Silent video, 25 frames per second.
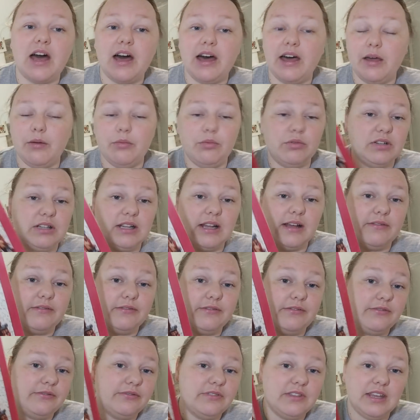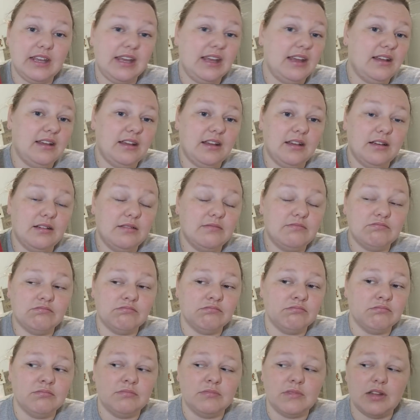I would love the,
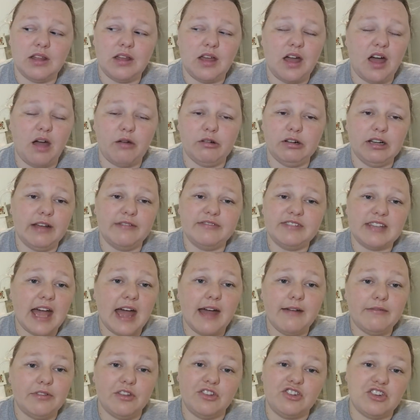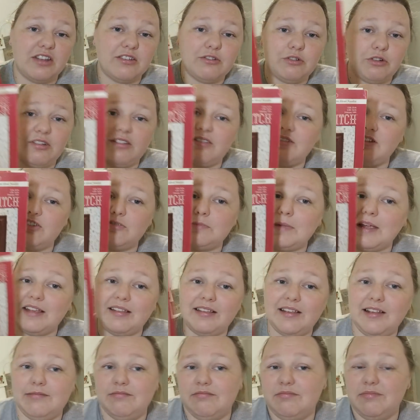I would love to have the Just Cross Stitch
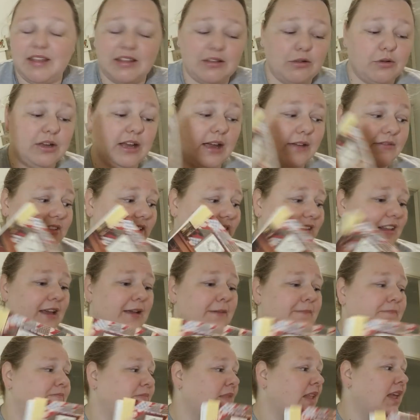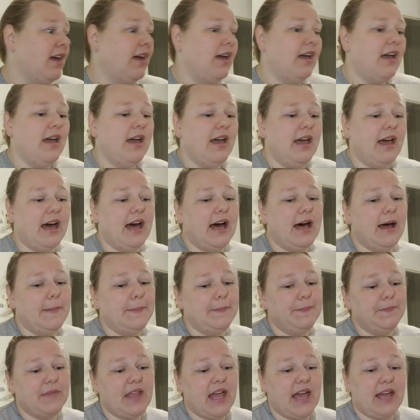magazine. That's all you have to say.
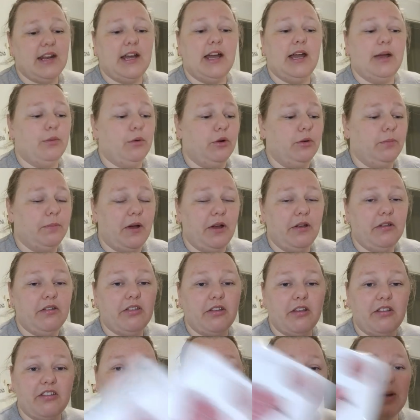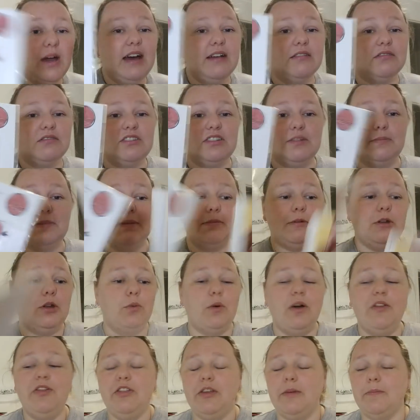Um, and I will post those two out to people who
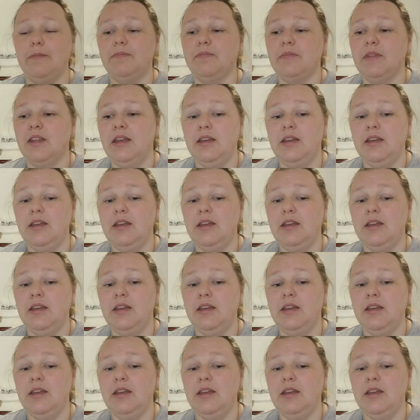want them.